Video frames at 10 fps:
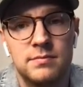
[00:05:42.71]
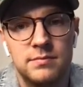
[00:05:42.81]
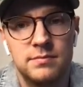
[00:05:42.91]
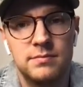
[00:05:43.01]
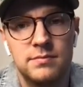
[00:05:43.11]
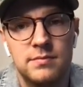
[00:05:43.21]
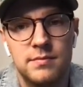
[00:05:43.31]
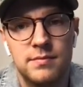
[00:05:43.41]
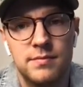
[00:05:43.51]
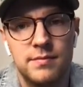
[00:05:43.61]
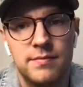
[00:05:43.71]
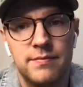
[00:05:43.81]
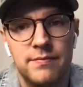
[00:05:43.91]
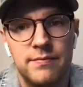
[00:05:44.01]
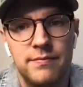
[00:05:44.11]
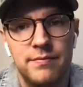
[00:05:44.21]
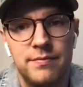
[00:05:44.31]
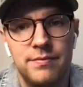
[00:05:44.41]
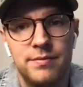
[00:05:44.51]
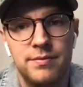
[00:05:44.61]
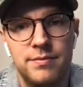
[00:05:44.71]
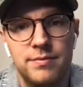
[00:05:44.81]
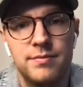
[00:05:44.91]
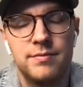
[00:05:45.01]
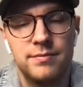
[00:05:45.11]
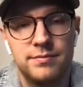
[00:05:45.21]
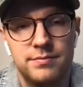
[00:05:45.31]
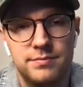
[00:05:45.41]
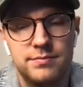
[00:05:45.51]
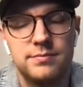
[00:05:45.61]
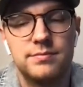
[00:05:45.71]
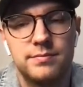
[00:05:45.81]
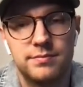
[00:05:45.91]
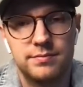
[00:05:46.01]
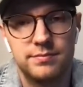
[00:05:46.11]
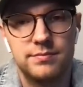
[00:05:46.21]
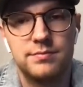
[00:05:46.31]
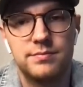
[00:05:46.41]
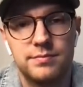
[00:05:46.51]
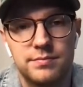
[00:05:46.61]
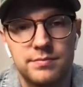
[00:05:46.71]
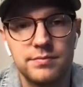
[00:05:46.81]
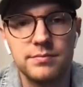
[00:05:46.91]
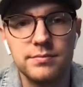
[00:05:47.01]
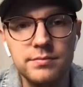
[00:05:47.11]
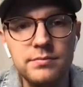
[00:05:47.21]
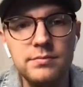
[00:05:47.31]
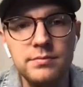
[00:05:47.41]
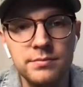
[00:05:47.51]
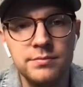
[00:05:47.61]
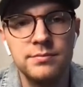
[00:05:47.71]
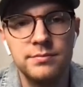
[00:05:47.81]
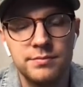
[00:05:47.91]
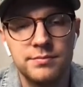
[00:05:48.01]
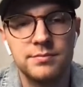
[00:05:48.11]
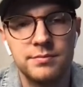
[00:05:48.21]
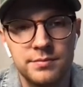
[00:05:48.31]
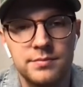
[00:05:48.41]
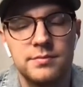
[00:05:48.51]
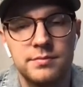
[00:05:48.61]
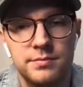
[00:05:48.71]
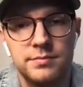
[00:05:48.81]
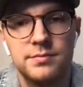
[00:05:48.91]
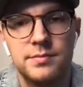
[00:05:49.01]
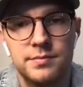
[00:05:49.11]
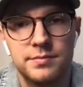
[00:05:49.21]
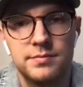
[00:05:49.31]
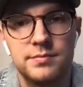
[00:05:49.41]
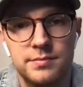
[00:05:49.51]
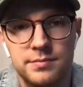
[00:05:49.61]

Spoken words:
(not speaking)